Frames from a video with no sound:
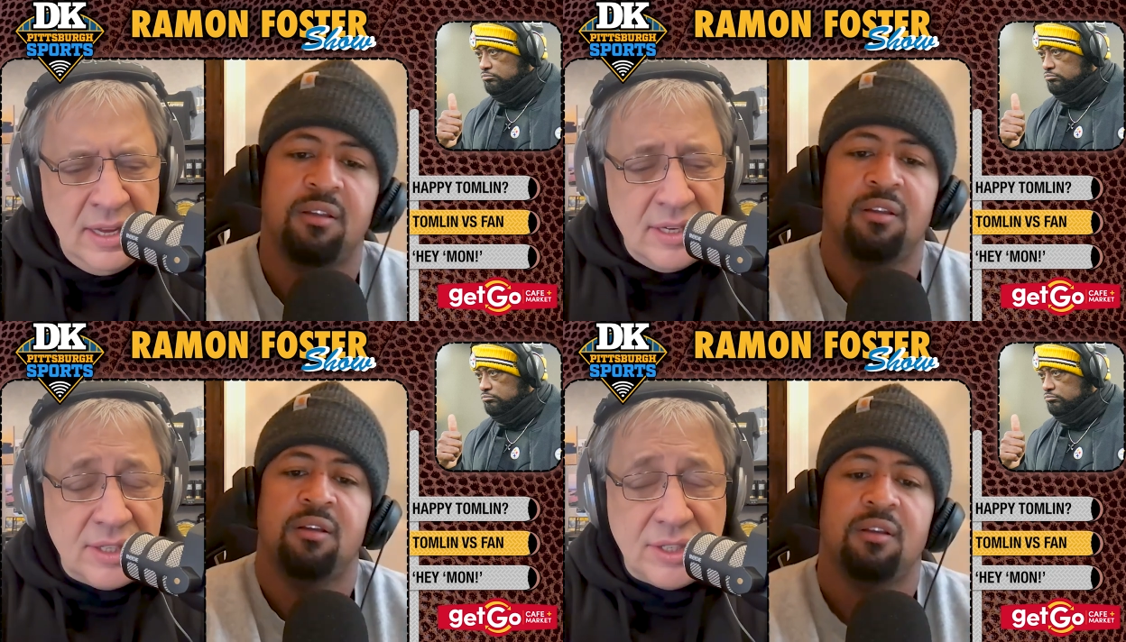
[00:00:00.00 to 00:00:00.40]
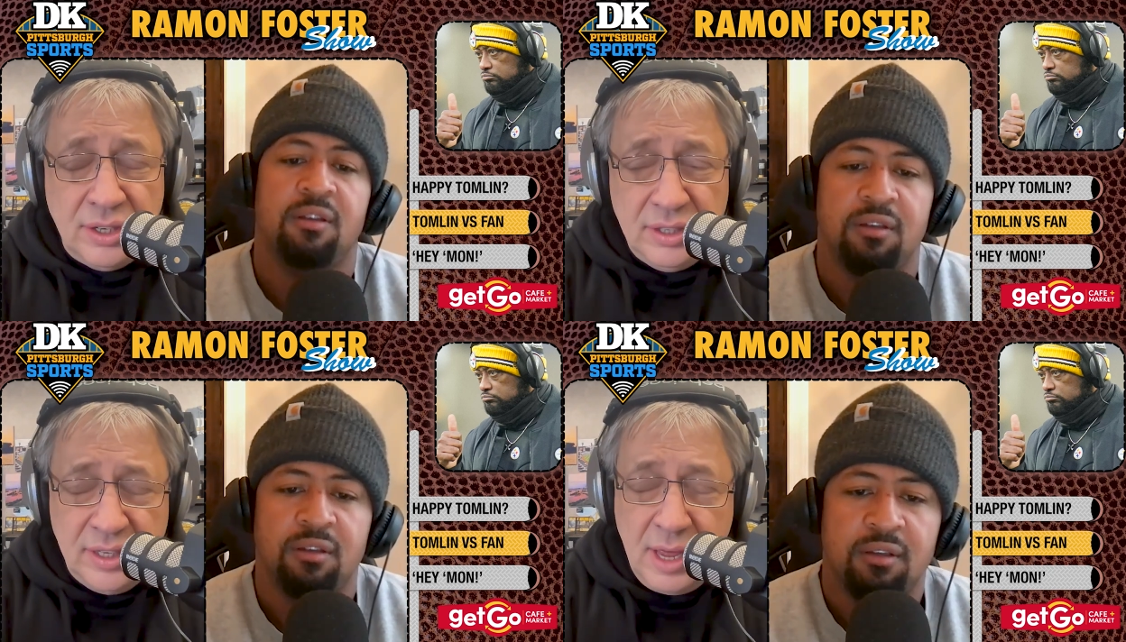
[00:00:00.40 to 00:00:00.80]

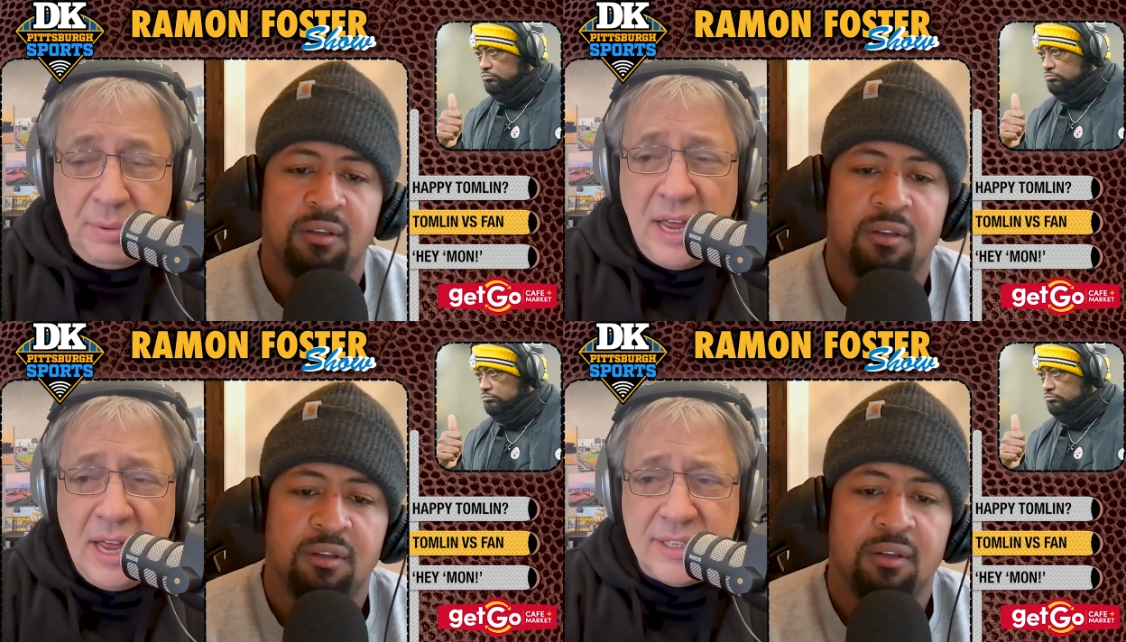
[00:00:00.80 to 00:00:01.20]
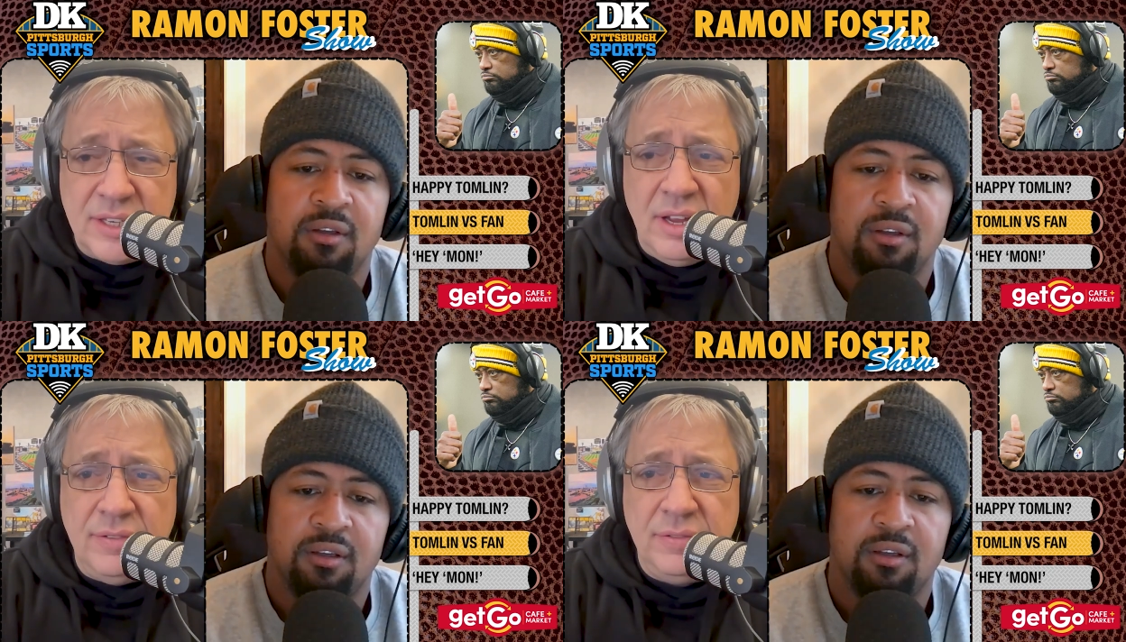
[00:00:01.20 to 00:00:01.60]
Speaker 1: certainly applies
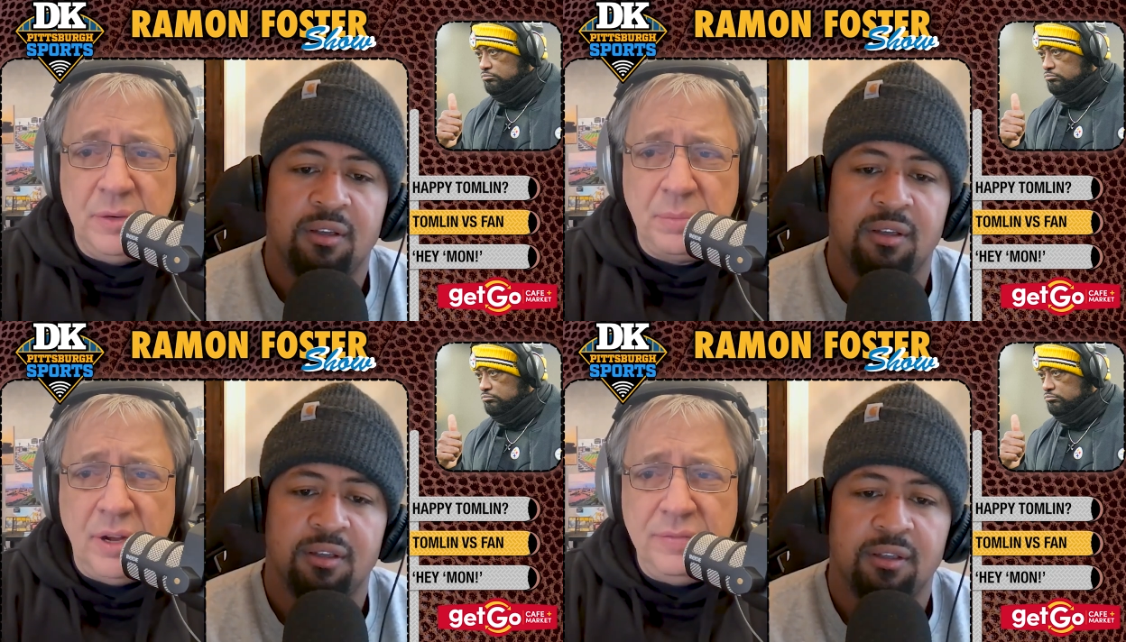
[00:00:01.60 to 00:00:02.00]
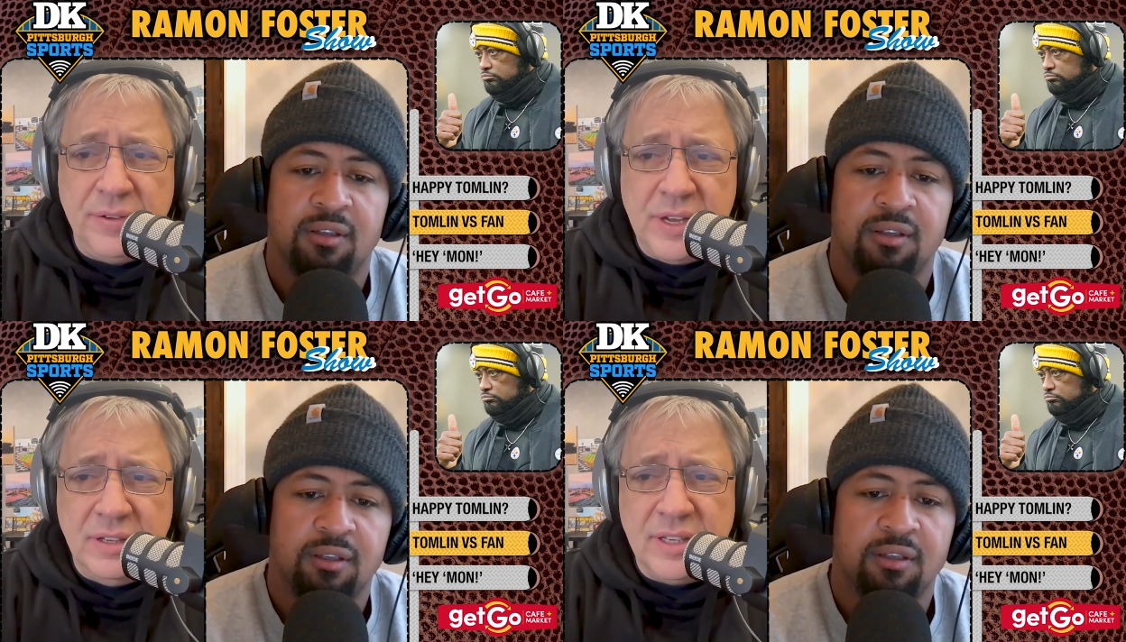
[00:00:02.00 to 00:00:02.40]
on the football
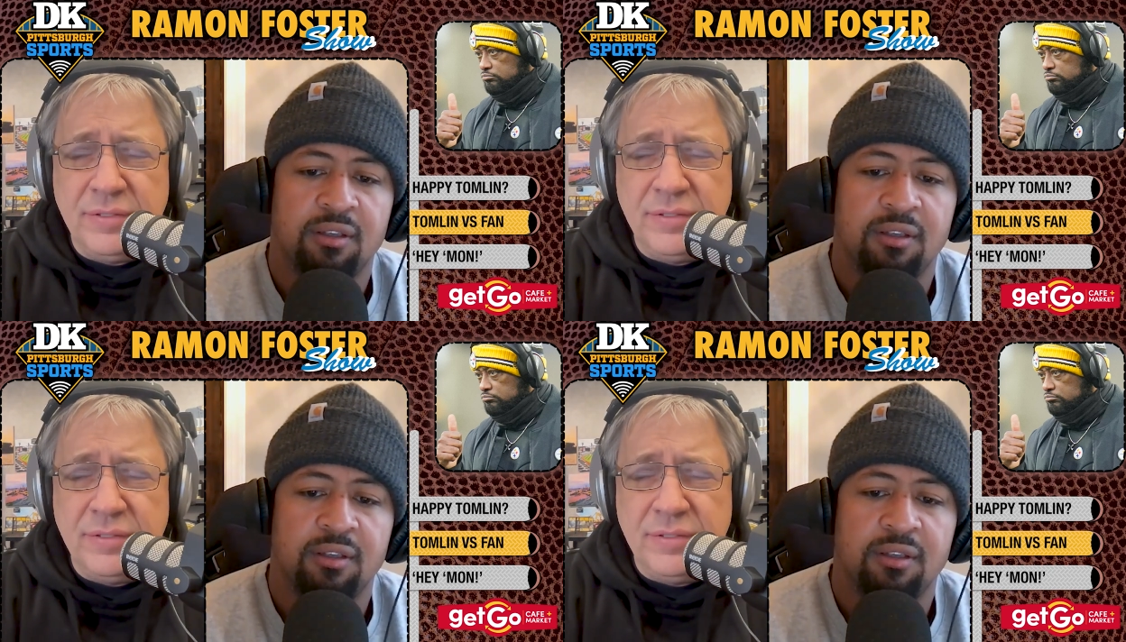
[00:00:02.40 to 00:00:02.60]
field. And